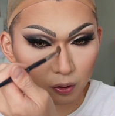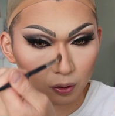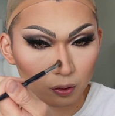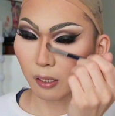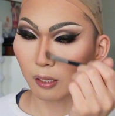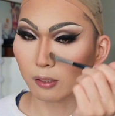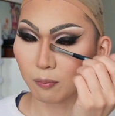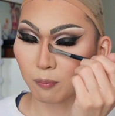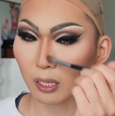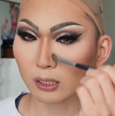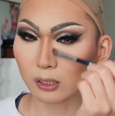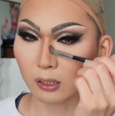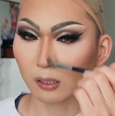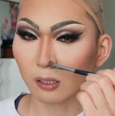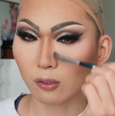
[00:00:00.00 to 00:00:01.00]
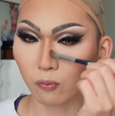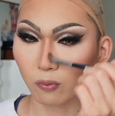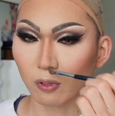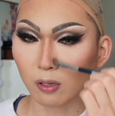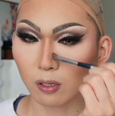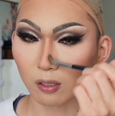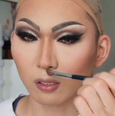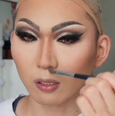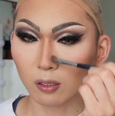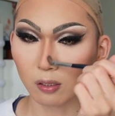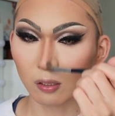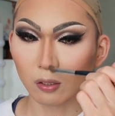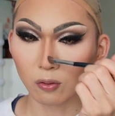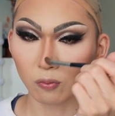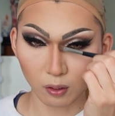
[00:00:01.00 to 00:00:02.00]
And it's matching with
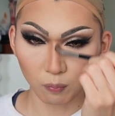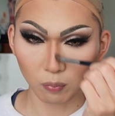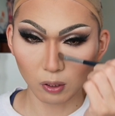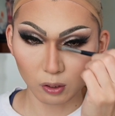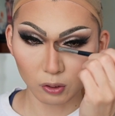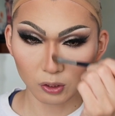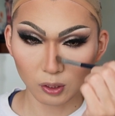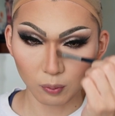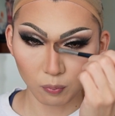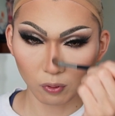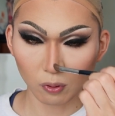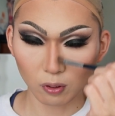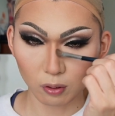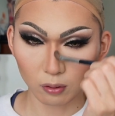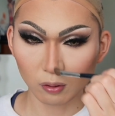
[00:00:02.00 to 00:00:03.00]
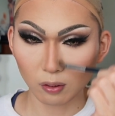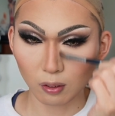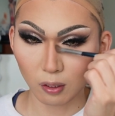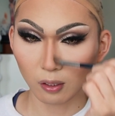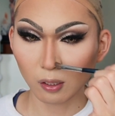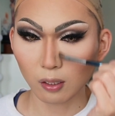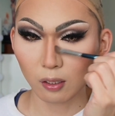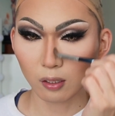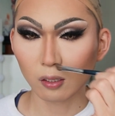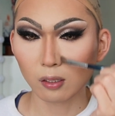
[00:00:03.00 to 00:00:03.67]
the blush I put on earlier.